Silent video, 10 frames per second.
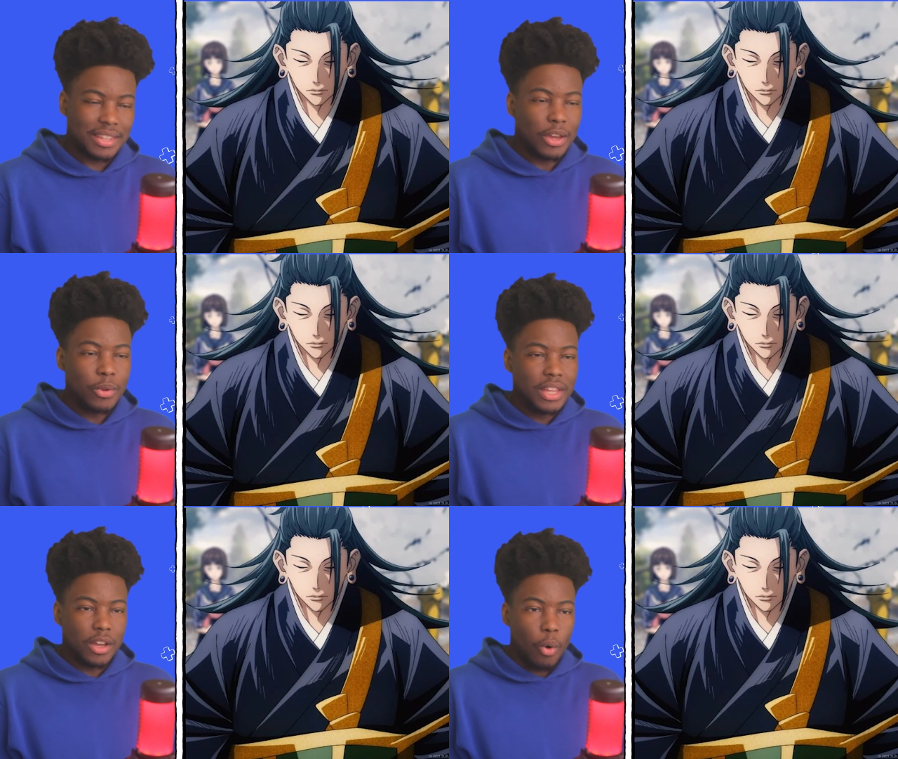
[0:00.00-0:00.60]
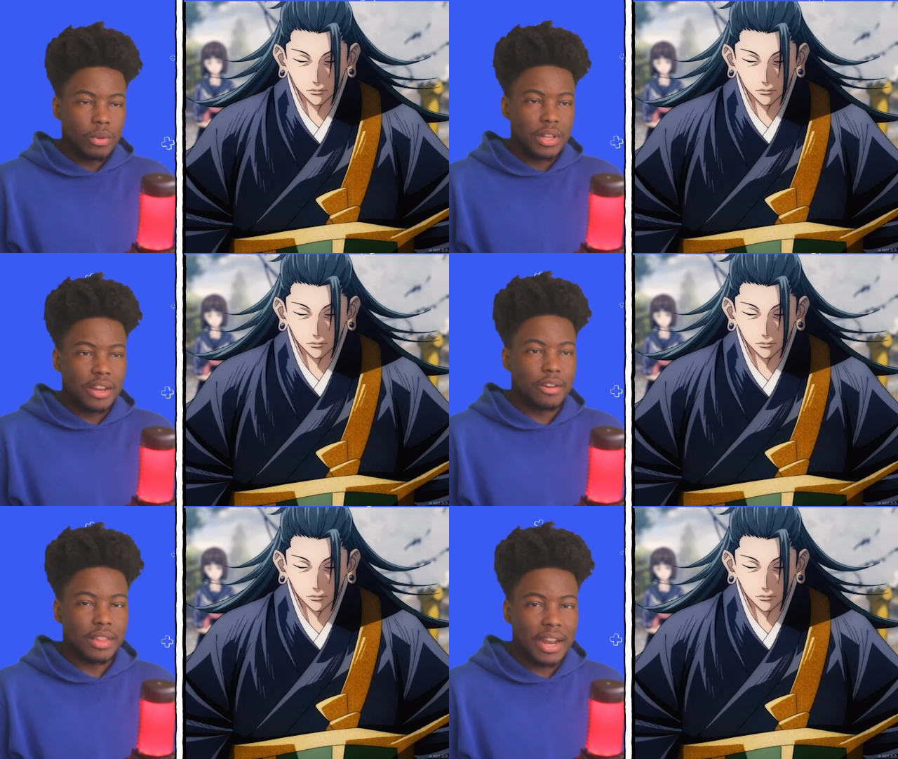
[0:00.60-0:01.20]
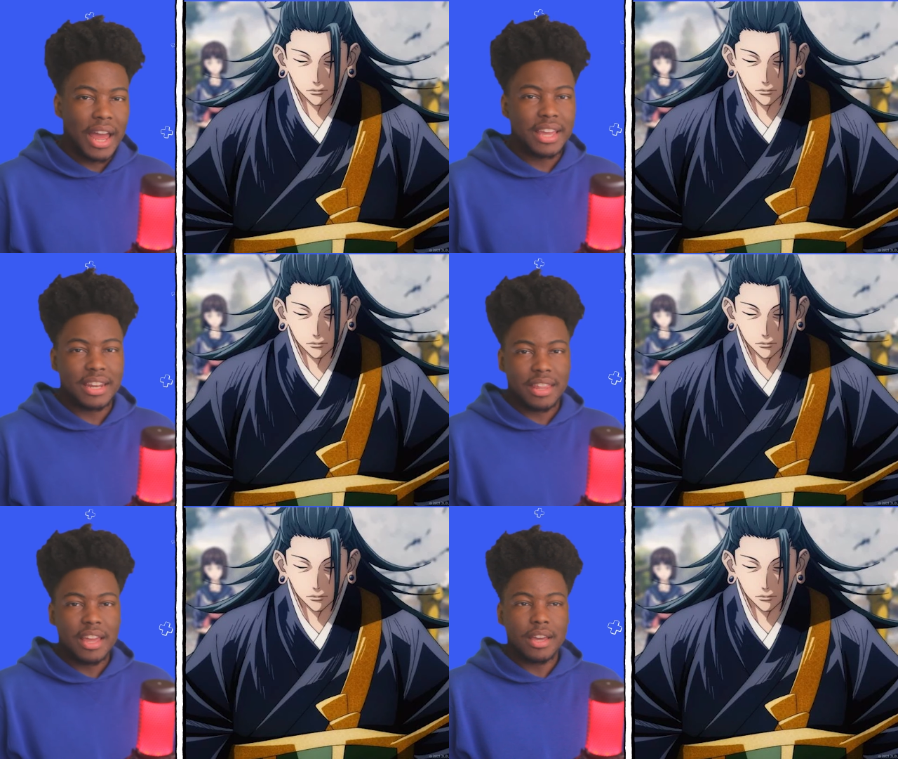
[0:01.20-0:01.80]
Speaker 1: the only cult leader that I can
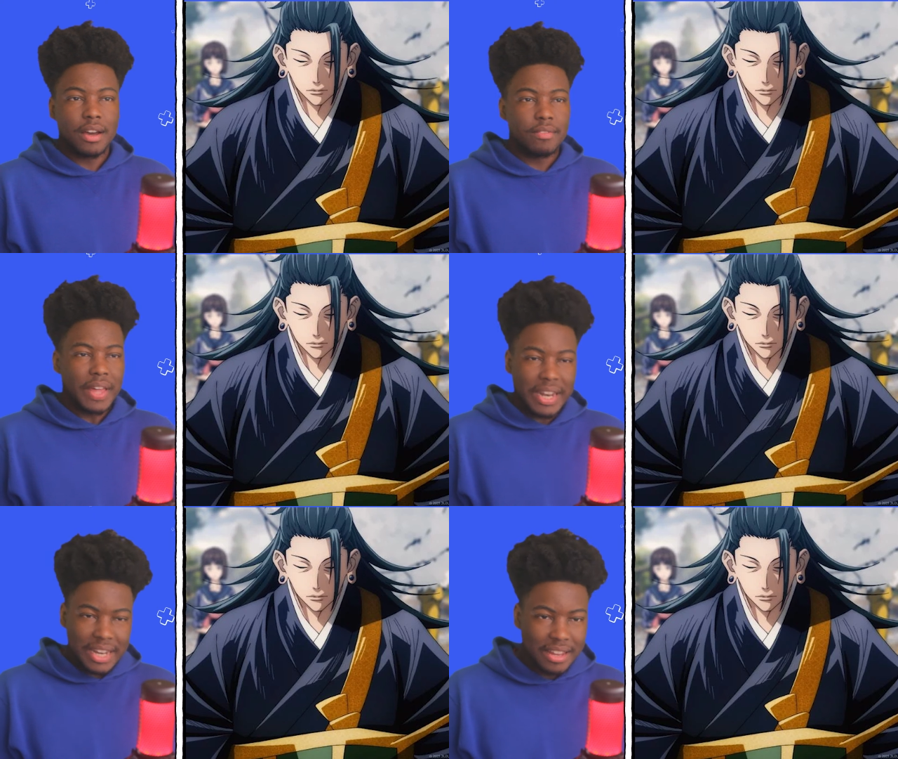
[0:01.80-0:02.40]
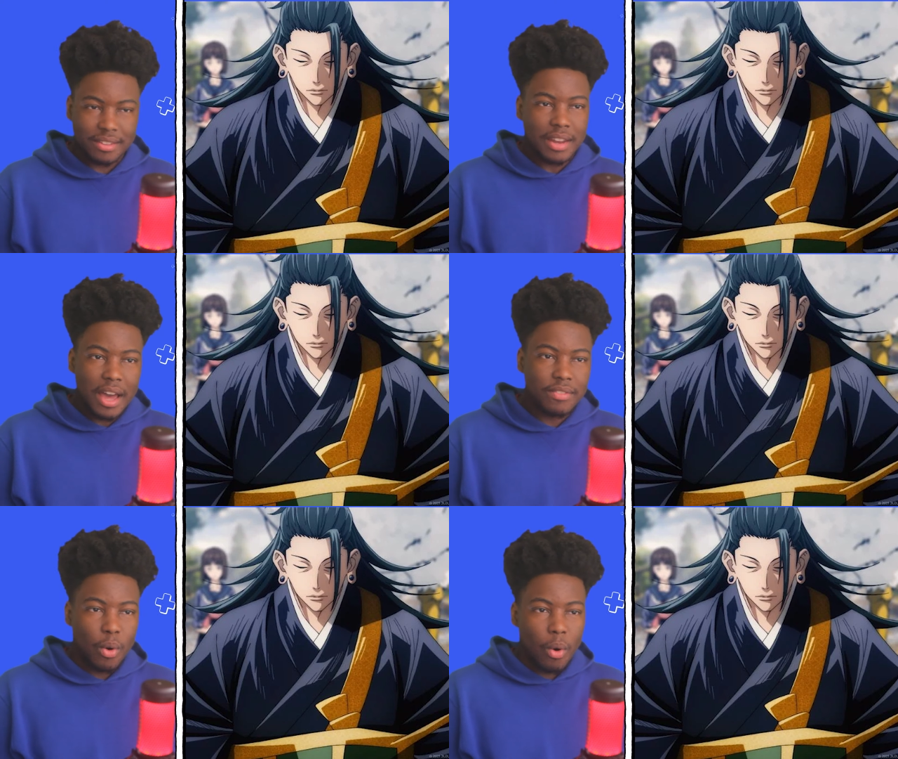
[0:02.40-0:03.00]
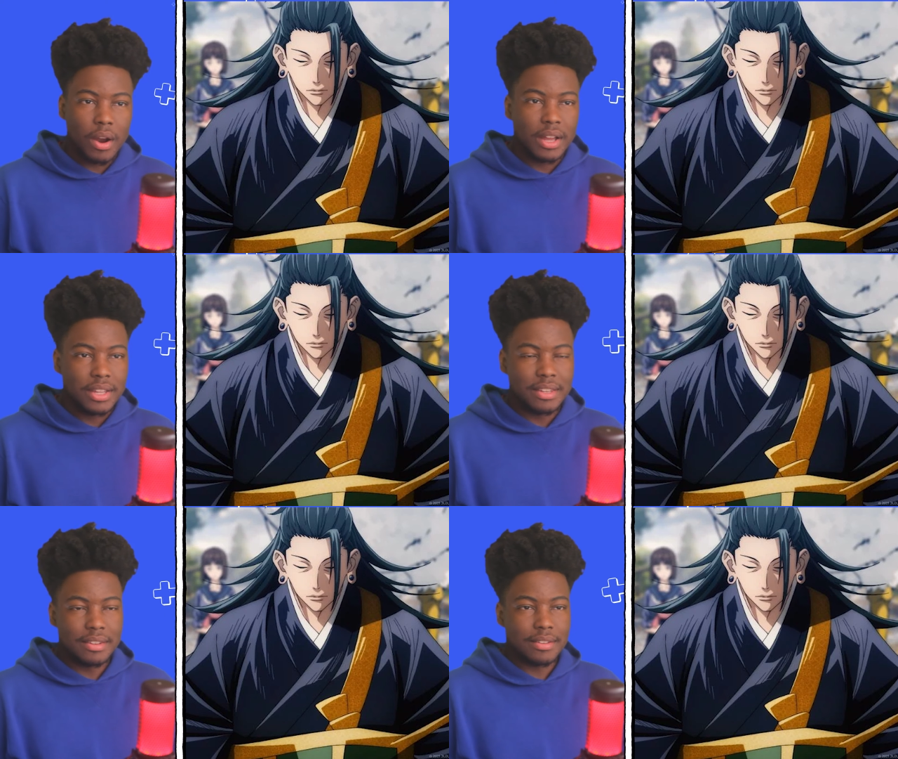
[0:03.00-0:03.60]
think of that doesn't have aura
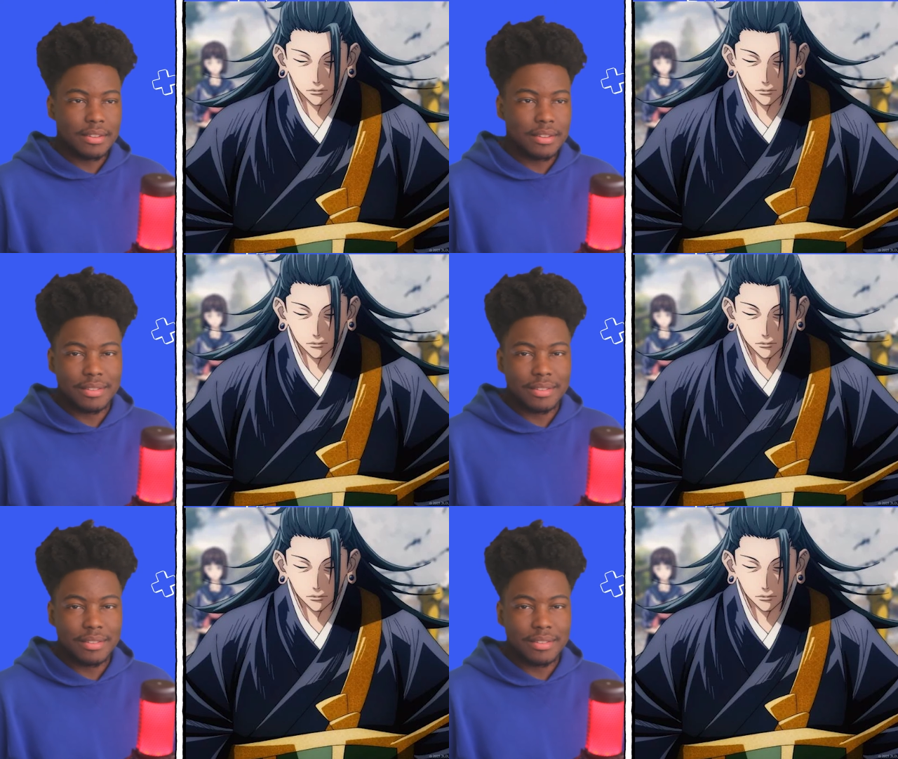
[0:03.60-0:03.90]
is